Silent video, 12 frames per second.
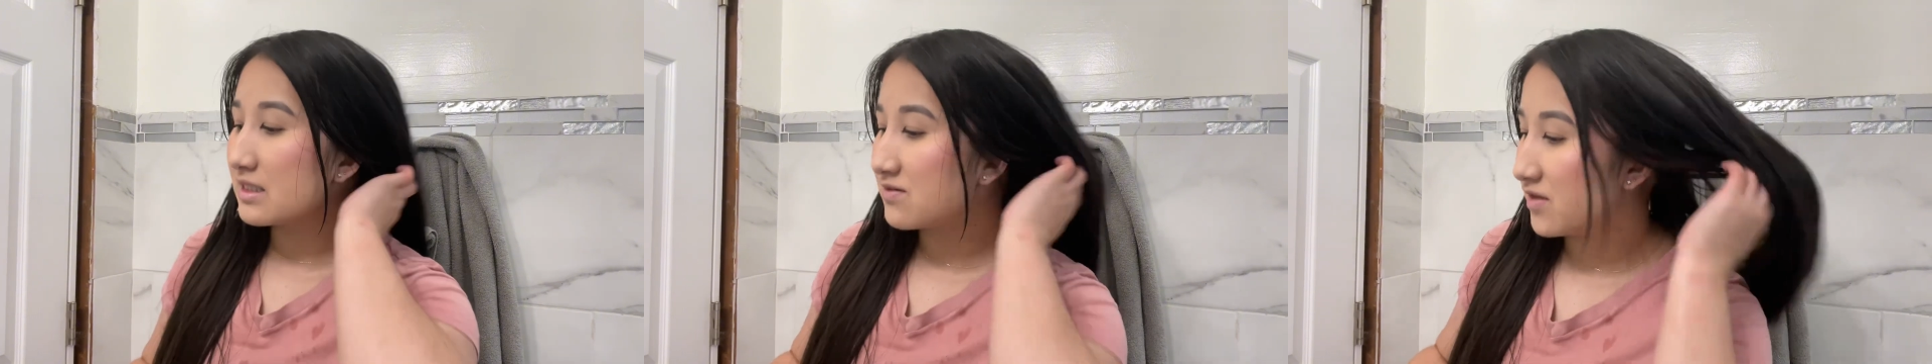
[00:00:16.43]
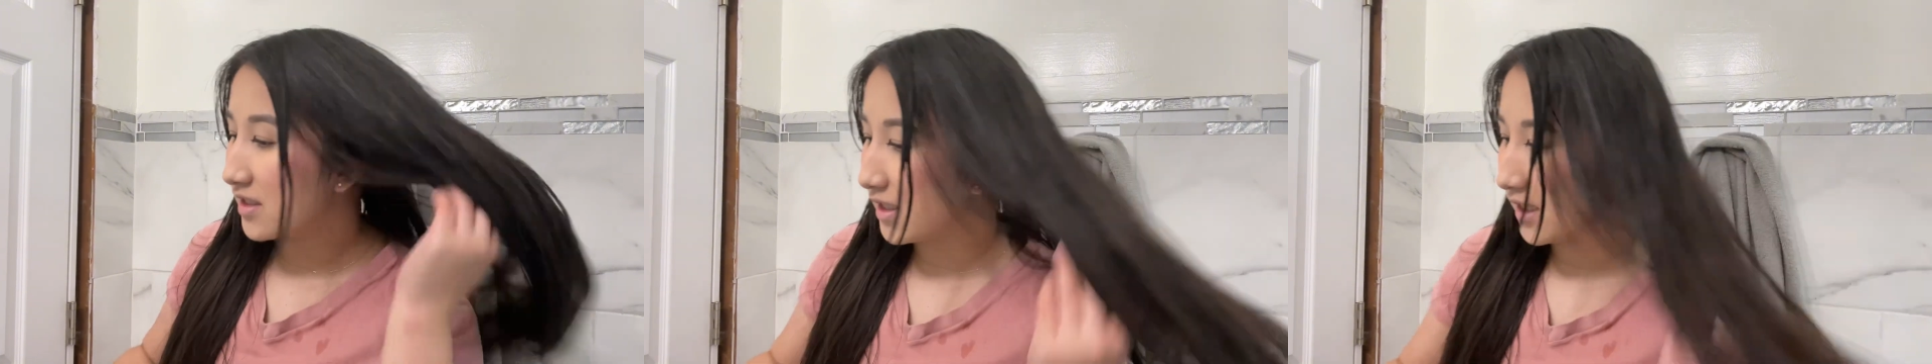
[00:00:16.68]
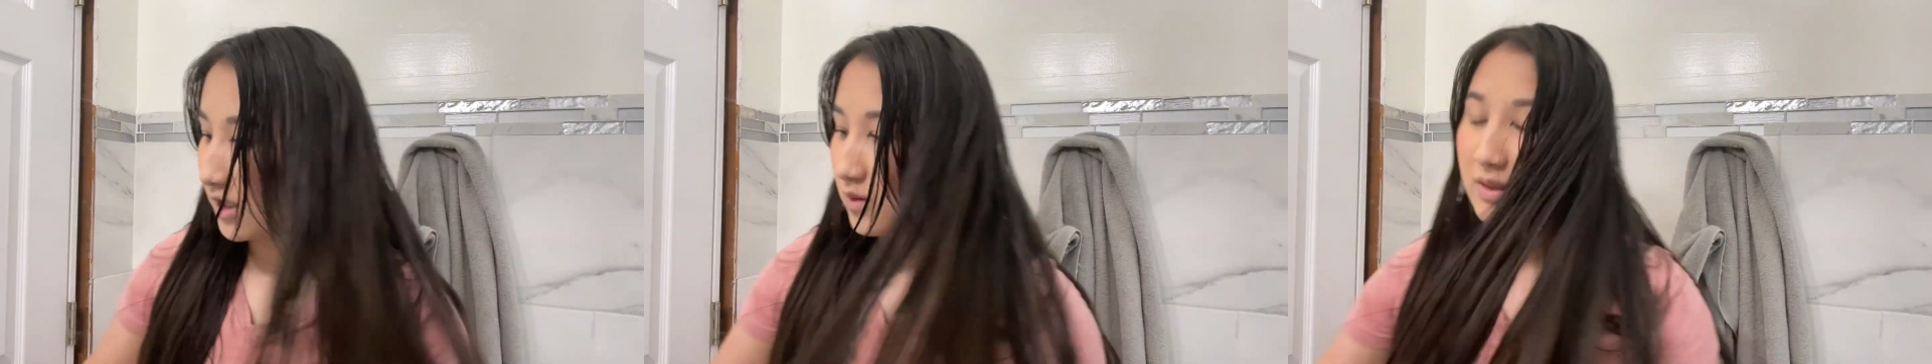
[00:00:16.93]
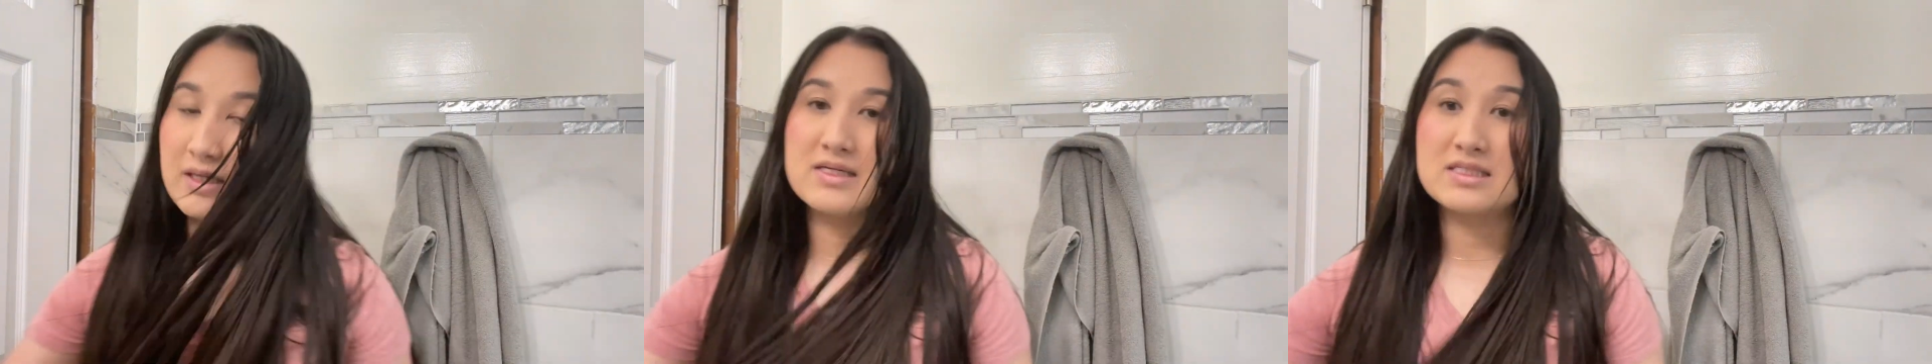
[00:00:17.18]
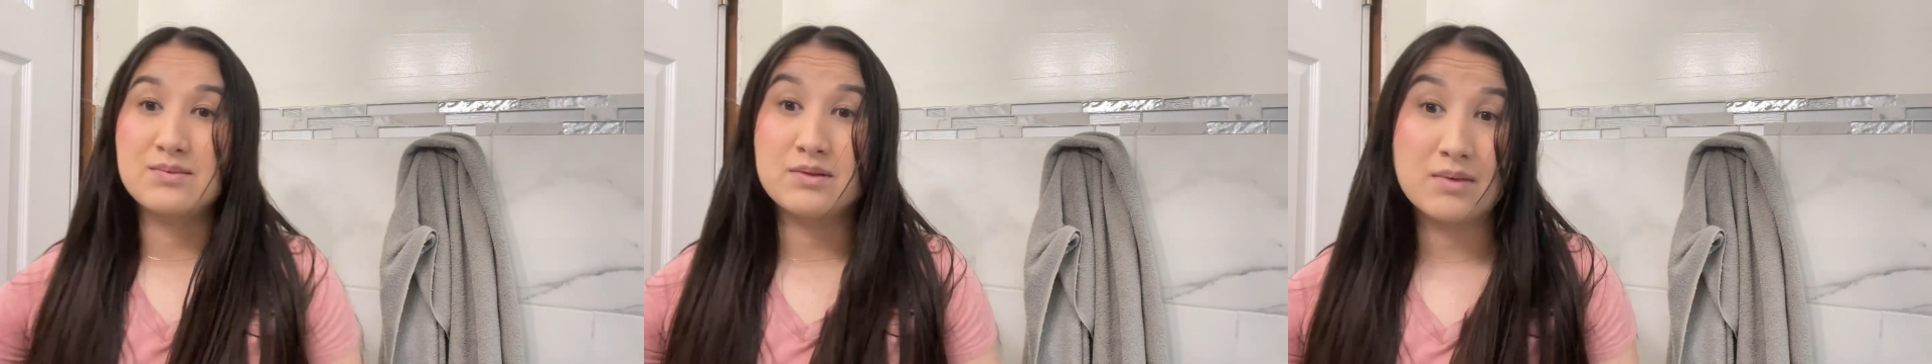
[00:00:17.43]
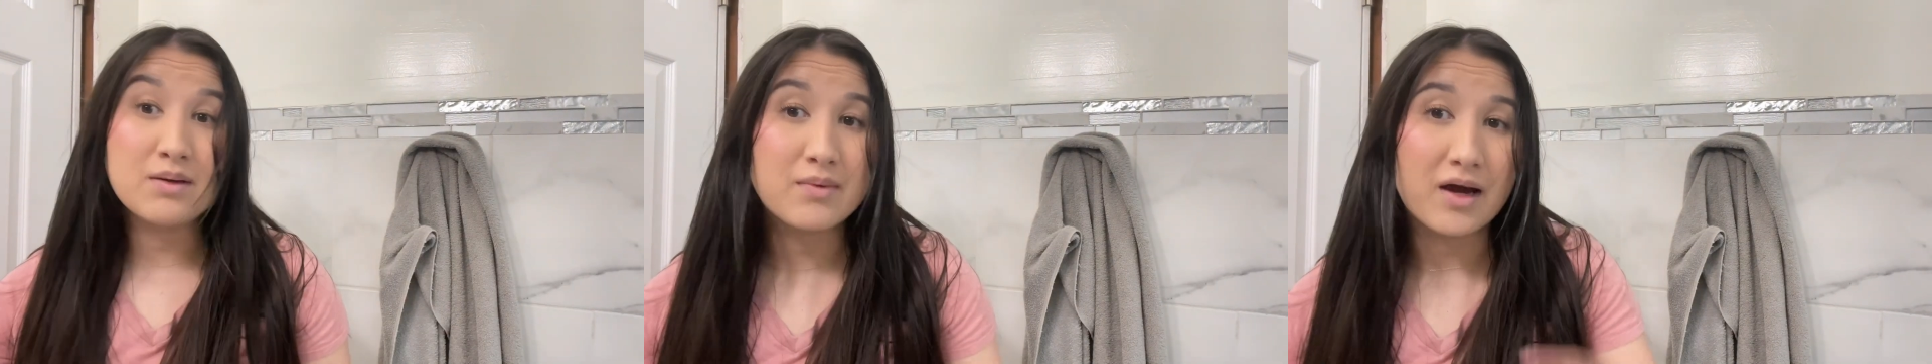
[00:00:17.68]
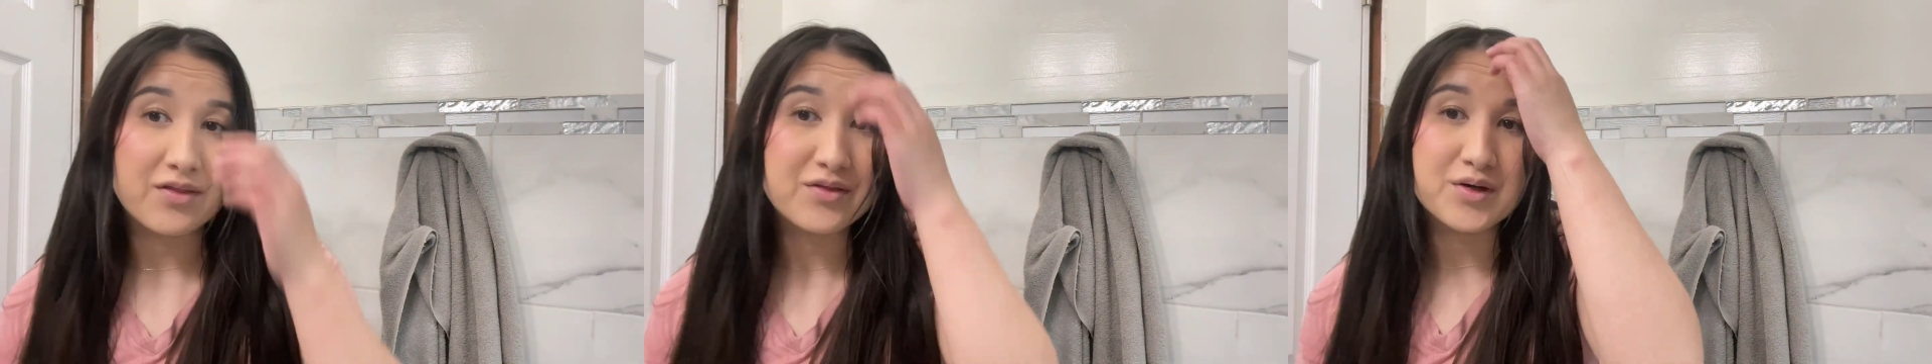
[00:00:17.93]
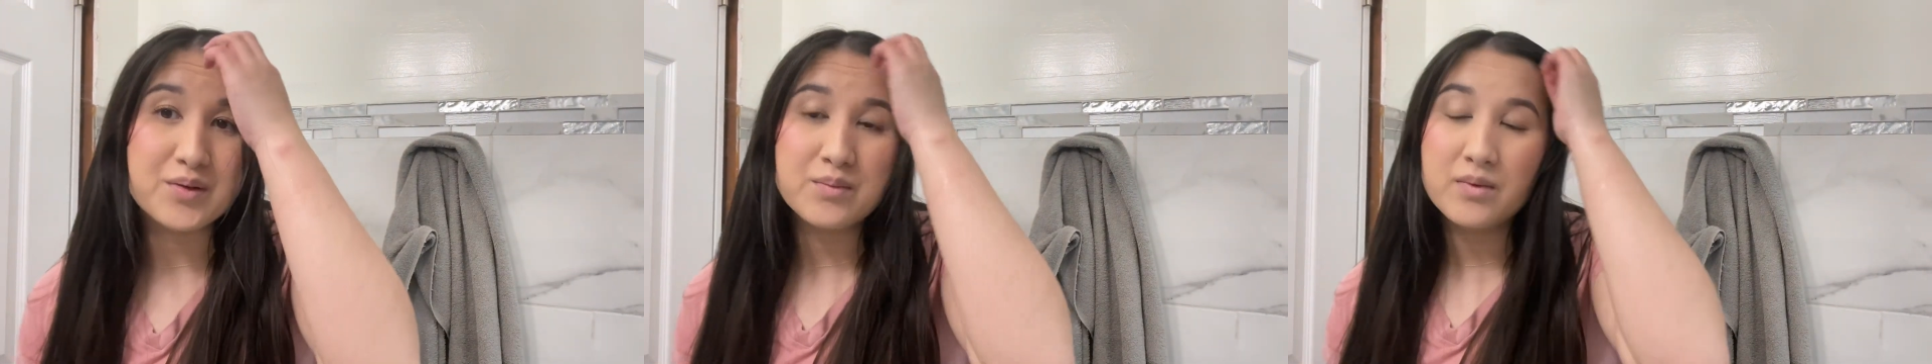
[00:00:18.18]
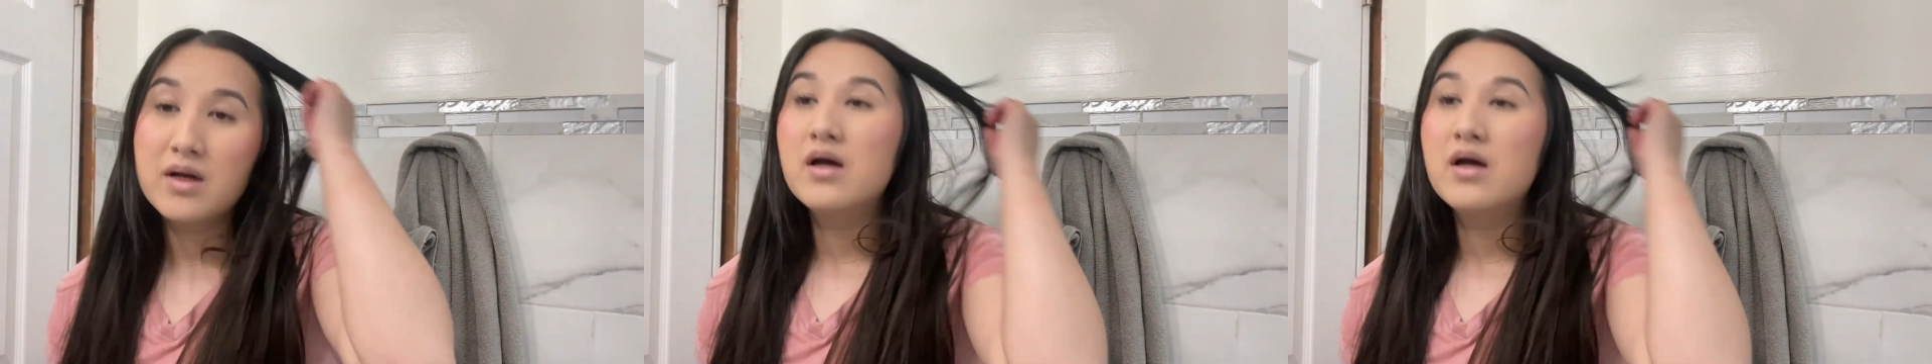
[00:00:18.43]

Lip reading: very echoey because I'm in my bathroom,